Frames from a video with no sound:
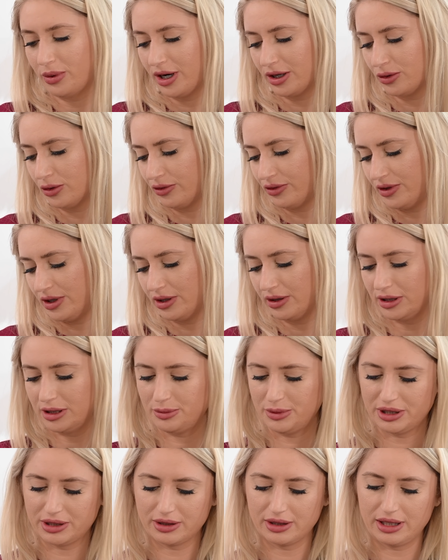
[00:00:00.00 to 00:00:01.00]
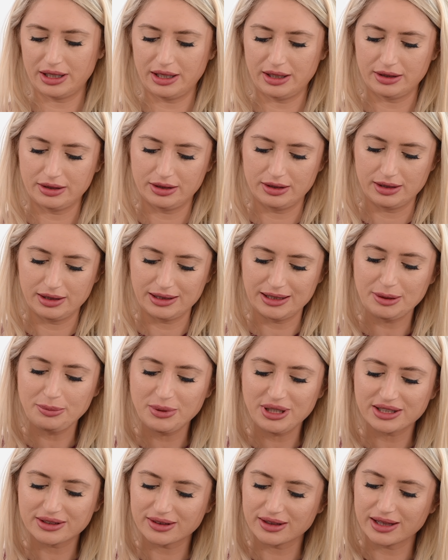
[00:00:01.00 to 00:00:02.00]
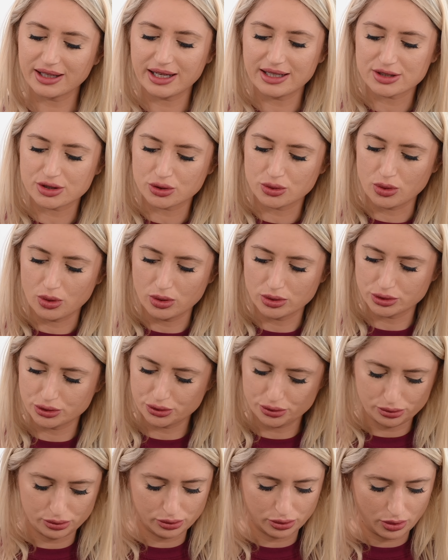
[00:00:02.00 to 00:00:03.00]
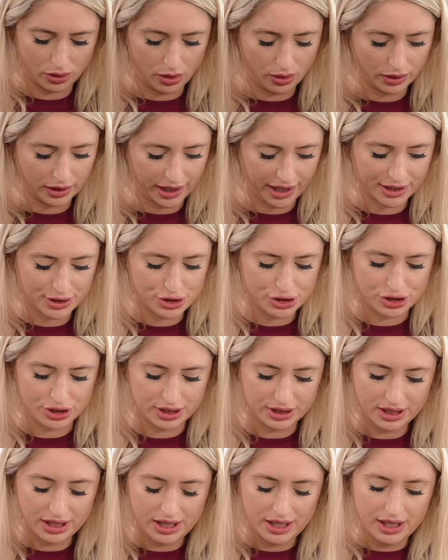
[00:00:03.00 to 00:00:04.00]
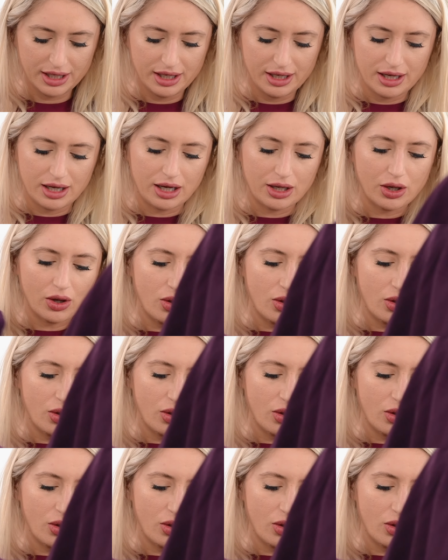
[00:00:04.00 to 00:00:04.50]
part of their limitless contour collection. I